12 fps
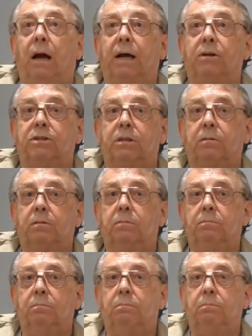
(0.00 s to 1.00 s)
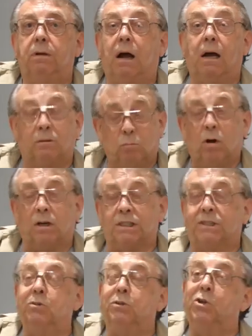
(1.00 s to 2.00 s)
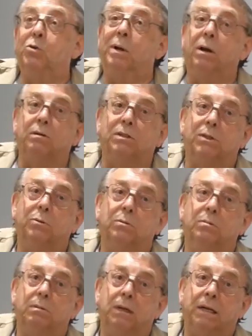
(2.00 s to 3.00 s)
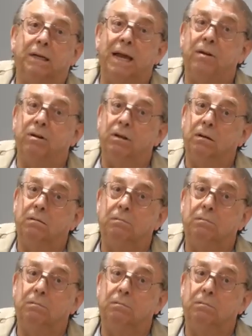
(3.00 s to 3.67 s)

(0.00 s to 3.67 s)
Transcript: I still do belong to a carer,